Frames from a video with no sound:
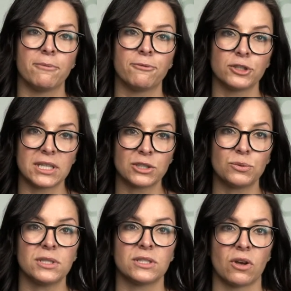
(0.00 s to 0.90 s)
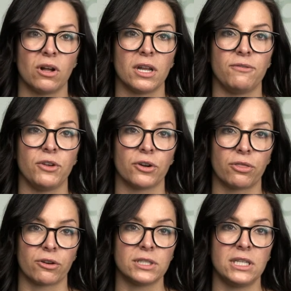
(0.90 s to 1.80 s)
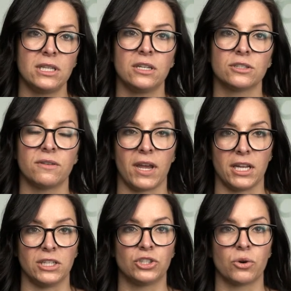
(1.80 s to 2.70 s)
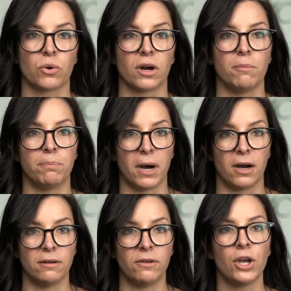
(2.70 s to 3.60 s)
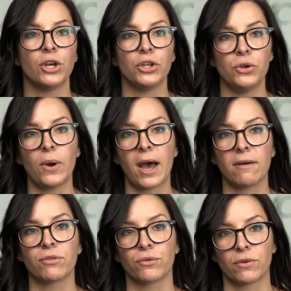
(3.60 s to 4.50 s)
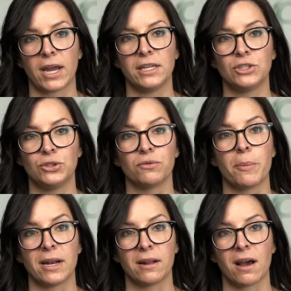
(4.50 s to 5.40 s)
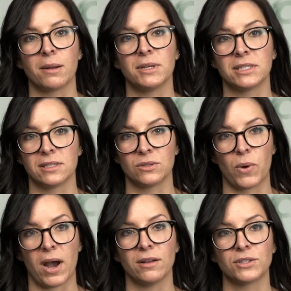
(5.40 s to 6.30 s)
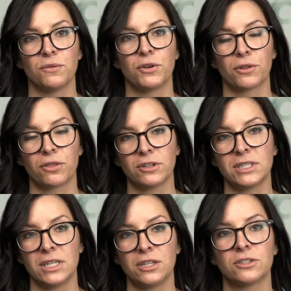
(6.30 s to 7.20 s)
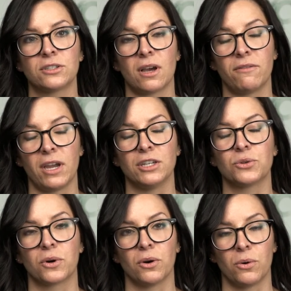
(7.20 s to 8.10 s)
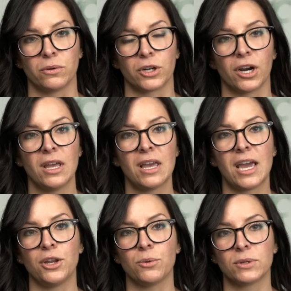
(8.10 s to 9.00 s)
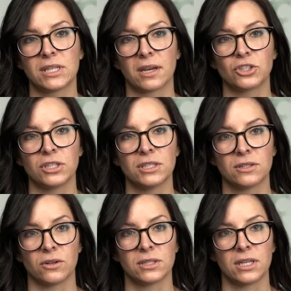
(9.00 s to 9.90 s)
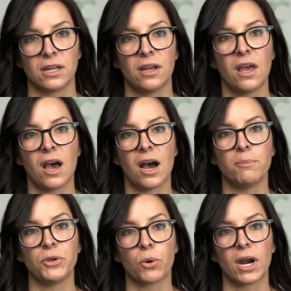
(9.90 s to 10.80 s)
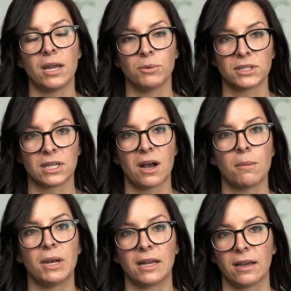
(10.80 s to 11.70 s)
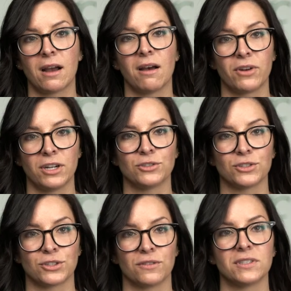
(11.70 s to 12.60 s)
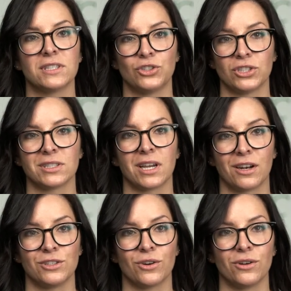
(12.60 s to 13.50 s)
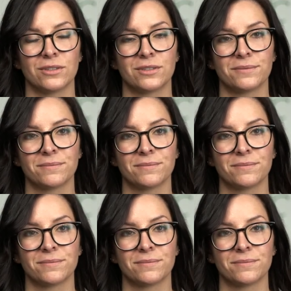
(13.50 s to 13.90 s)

For sexual assault, if you're 13 years of age or above, you have the right to remain anonymous as well. So if you're 13 years of age or older and you were sexually assaulted, you are able to come in and get confidential services just like an adult.